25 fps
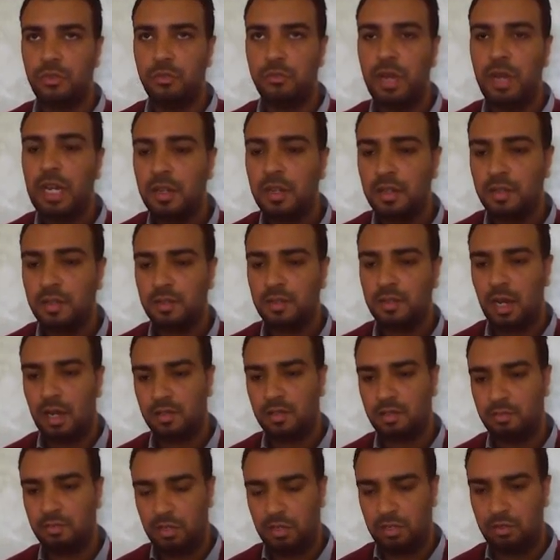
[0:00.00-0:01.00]
make a
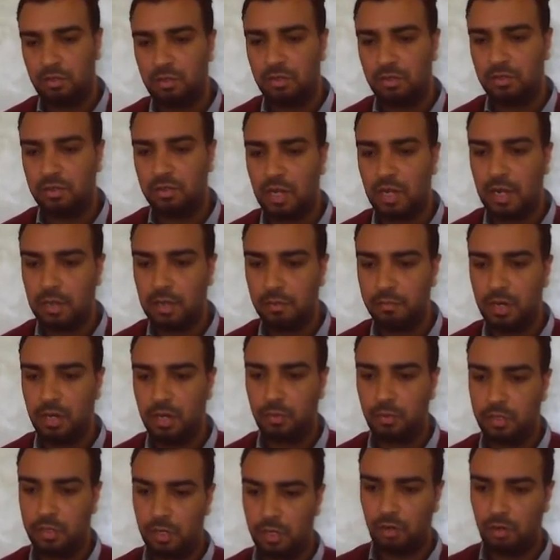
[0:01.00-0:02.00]
statement, to tell me
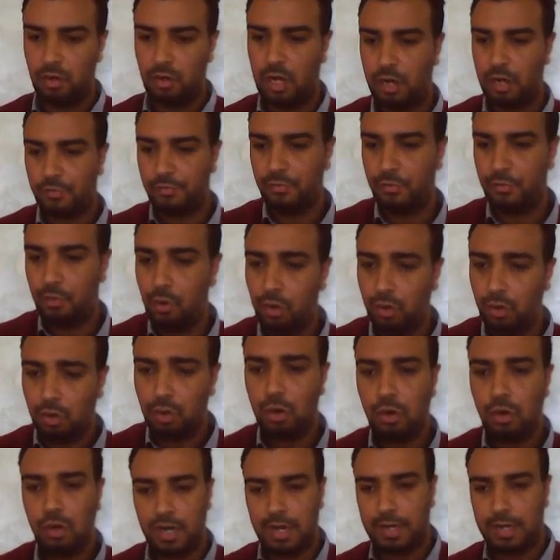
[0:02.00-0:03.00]
whether you are for
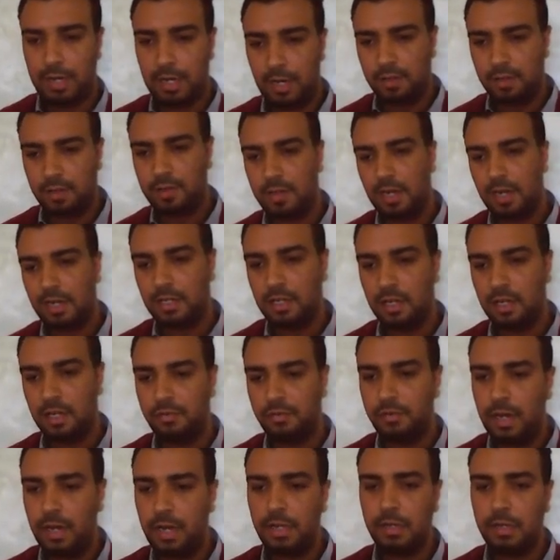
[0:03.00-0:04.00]
or against, and
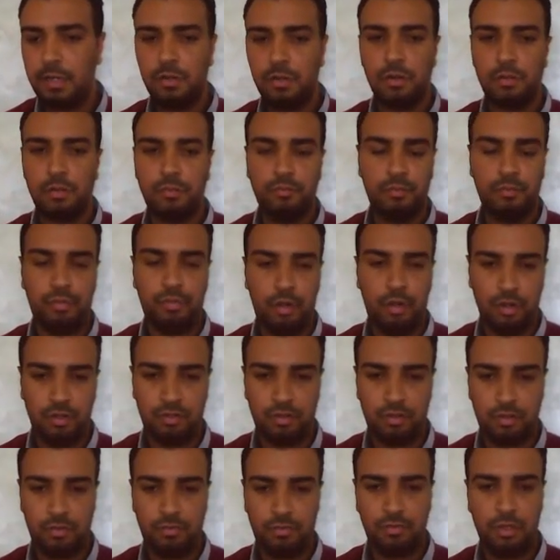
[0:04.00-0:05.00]
defend your
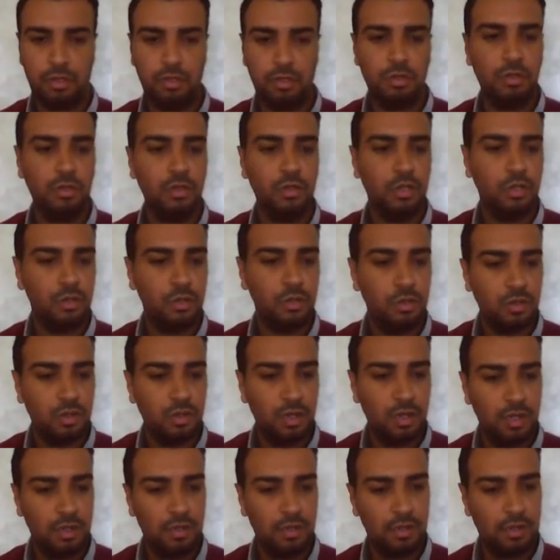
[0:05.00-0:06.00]
points of view,
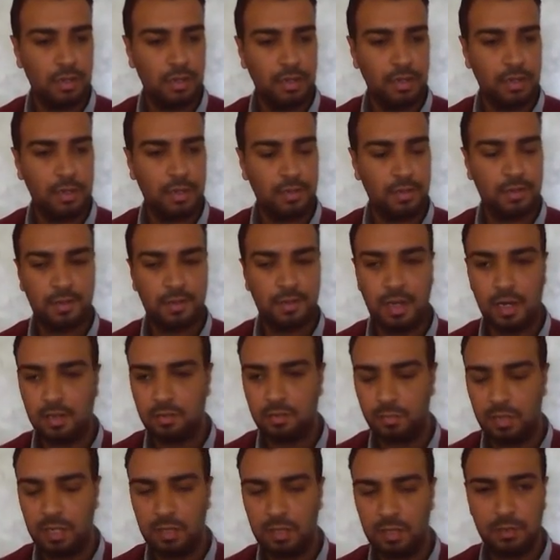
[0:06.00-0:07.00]
your
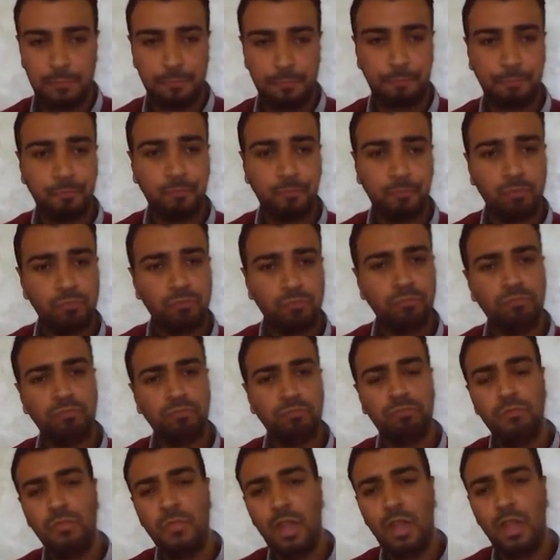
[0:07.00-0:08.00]
statements,
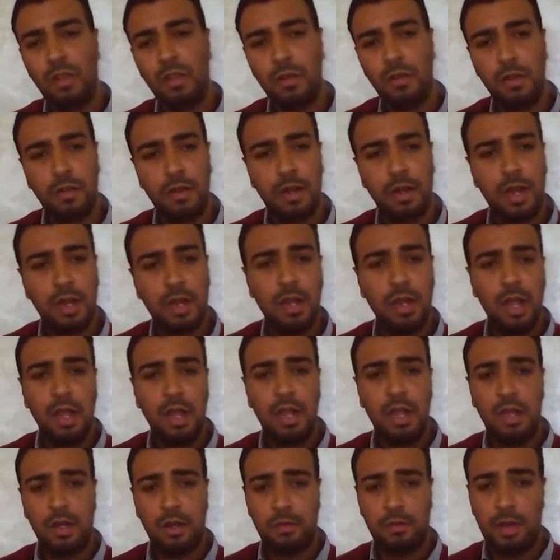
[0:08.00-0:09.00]
okay,
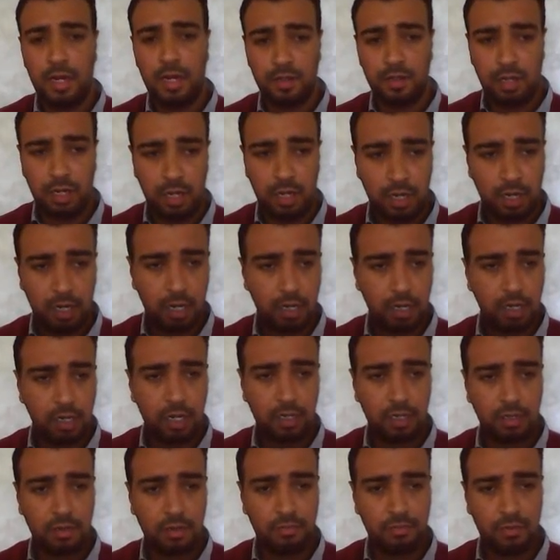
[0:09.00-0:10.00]
right here
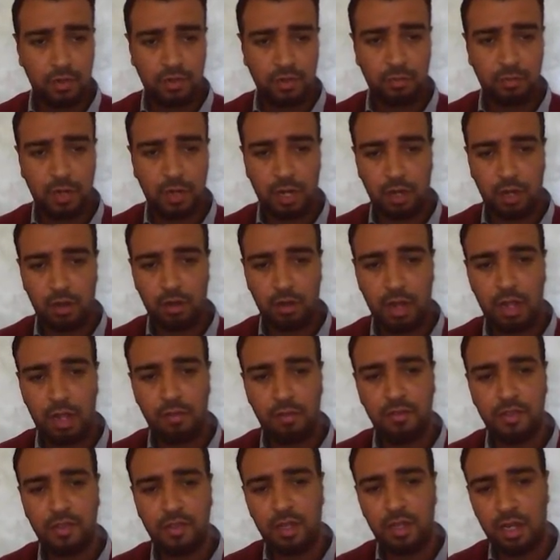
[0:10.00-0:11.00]
in the first
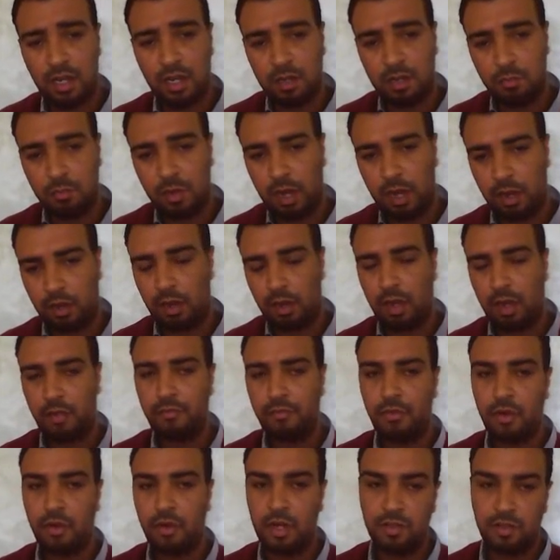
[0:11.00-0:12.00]
paragraph. Second
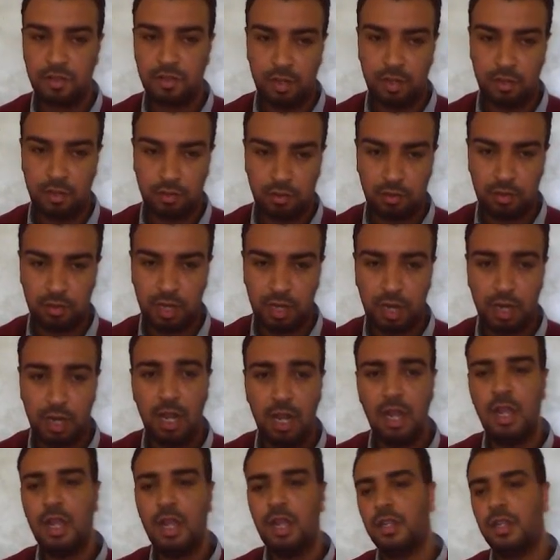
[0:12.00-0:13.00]
paragraph, for instance, okay,
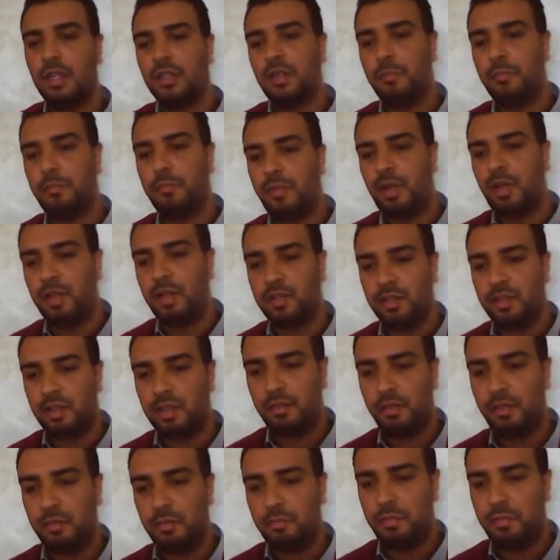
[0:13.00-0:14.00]
the
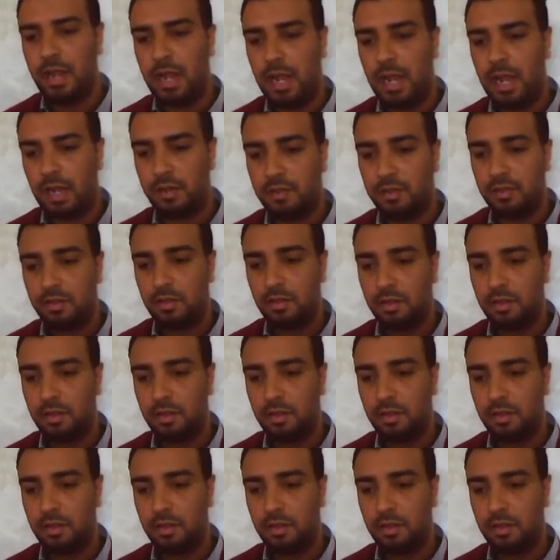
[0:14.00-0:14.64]
positive impact